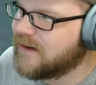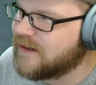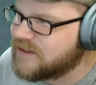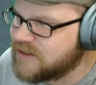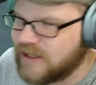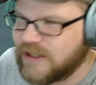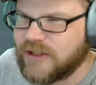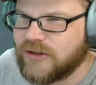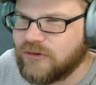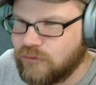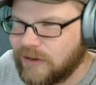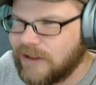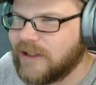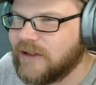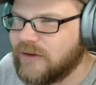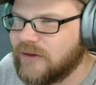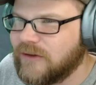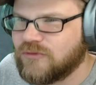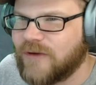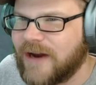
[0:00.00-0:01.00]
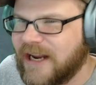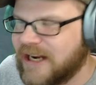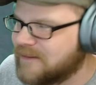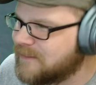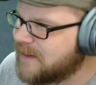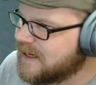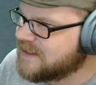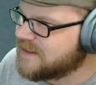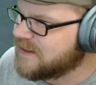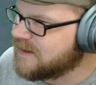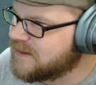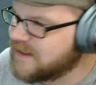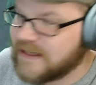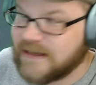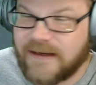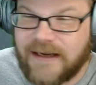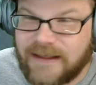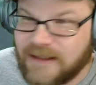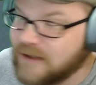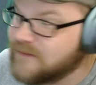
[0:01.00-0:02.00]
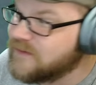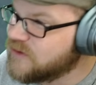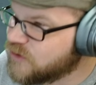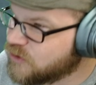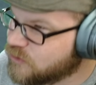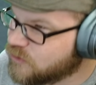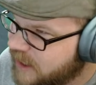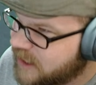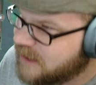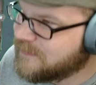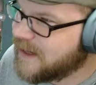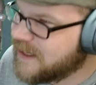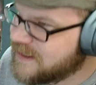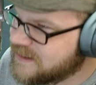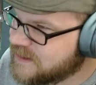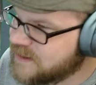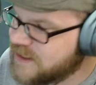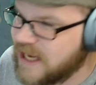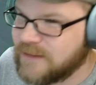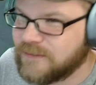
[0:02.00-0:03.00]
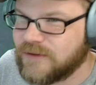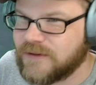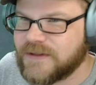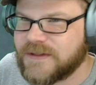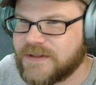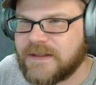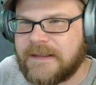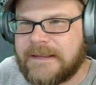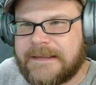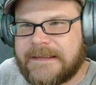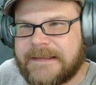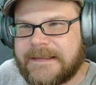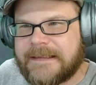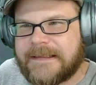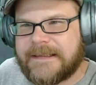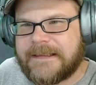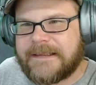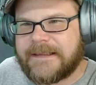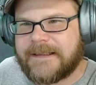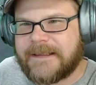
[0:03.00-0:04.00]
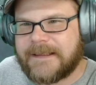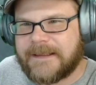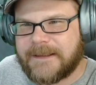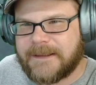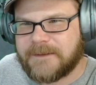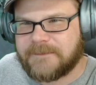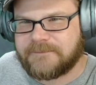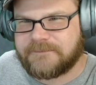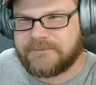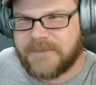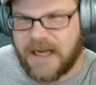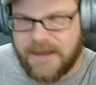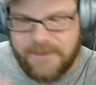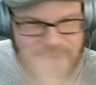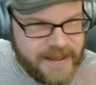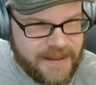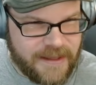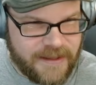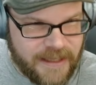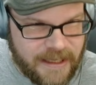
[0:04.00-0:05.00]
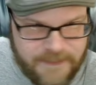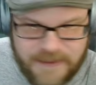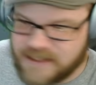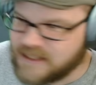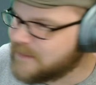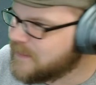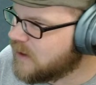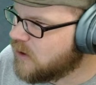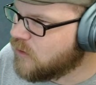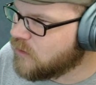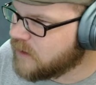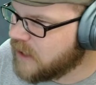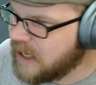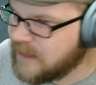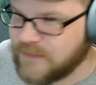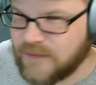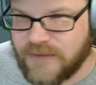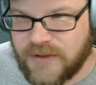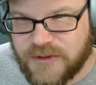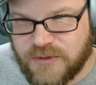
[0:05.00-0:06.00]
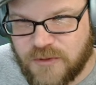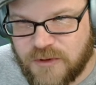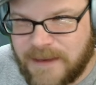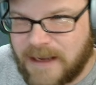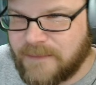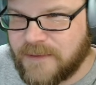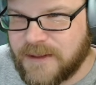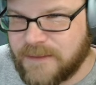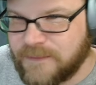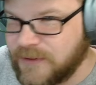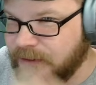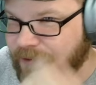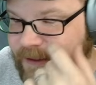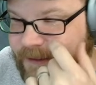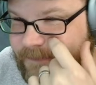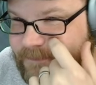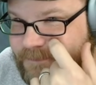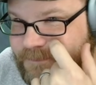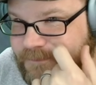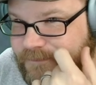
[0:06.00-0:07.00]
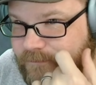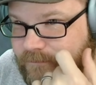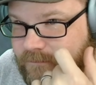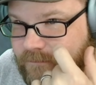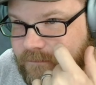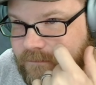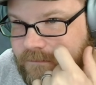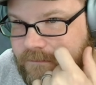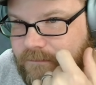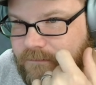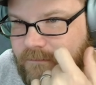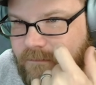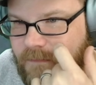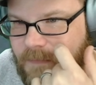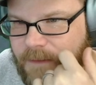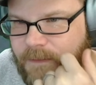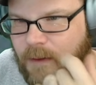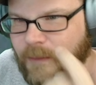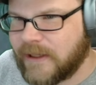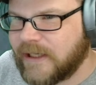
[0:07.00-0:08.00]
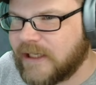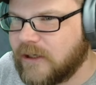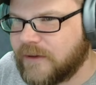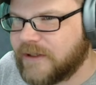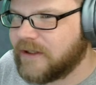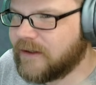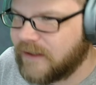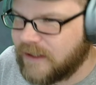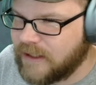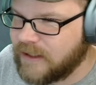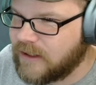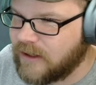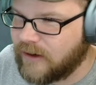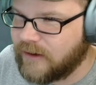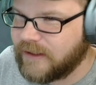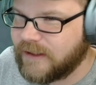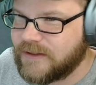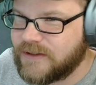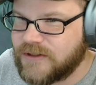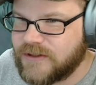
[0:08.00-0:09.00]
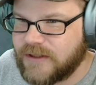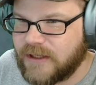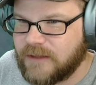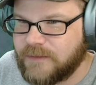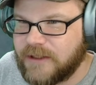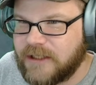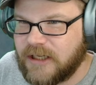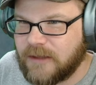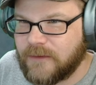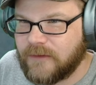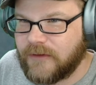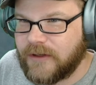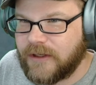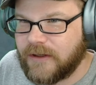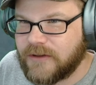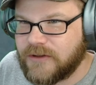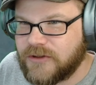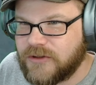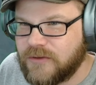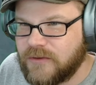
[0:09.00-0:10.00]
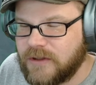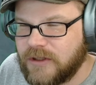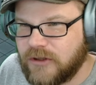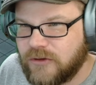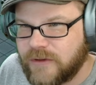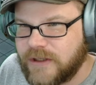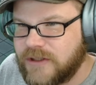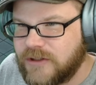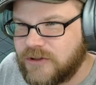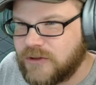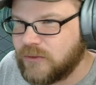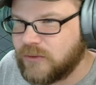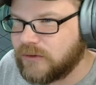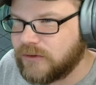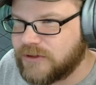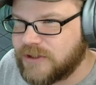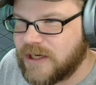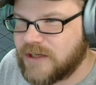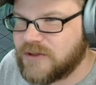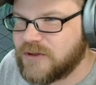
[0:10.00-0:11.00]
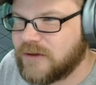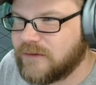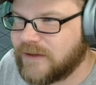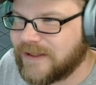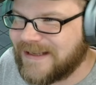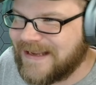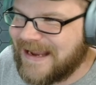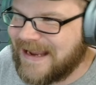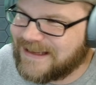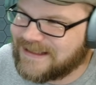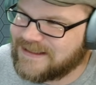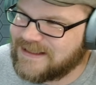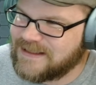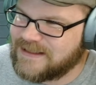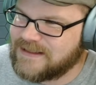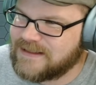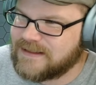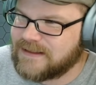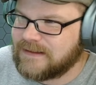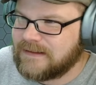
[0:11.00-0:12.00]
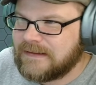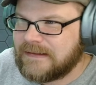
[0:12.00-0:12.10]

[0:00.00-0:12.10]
It's got a really good randomizing thing. I love these little randomizing tables. I basically made a whole game of this with Map of Imperium. But we're gonna go in here, Inkarnate, and we can come over here to the grid tool, change it over to hexes.